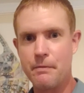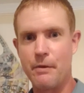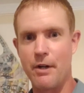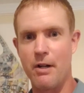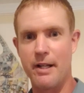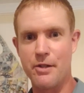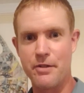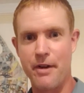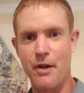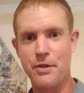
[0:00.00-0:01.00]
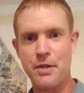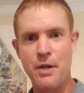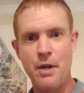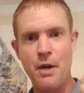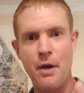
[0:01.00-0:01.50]
when all else
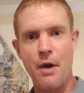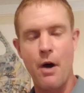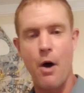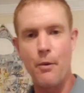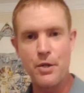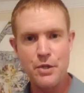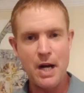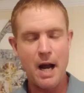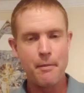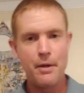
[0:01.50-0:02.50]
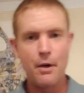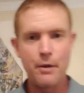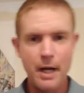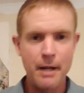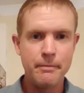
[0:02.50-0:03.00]
fails? Always jab,
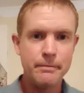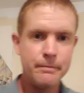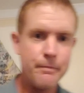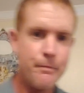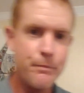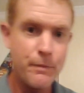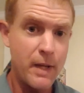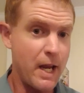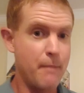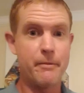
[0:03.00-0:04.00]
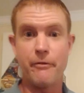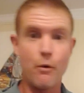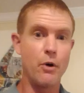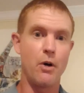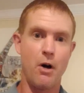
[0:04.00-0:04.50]
okay? And
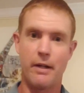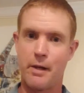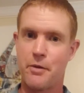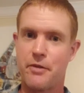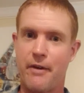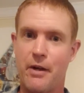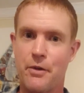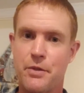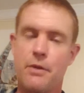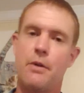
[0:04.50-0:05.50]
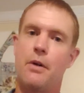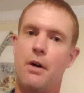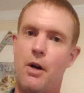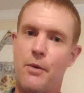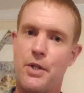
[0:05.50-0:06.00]
before all else fails,
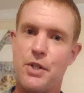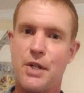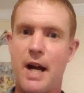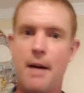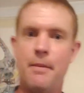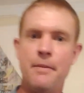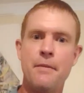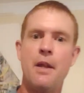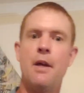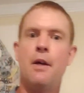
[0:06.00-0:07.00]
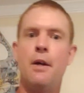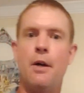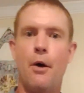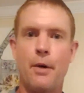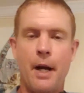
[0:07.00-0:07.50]
always jab,
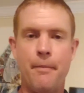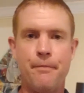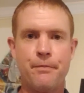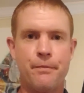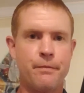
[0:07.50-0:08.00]
okay?